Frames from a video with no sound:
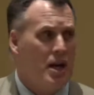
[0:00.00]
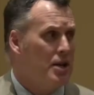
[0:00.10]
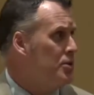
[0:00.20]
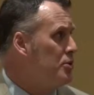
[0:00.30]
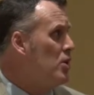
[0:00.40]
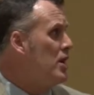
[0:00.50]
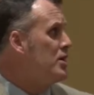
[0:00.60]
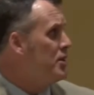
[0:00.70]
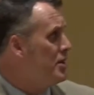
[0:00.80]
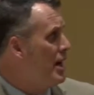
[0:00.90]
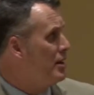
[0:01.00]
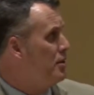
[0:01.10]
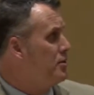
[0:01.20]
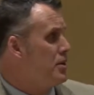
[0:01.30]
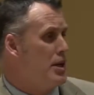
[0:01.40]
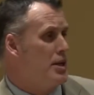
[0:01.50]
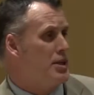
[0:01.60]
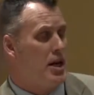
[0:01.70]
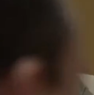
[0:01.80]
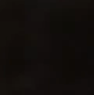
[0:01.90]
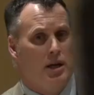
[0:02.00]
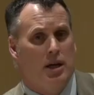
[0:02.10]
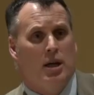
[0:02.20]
And so trying to attack those things, and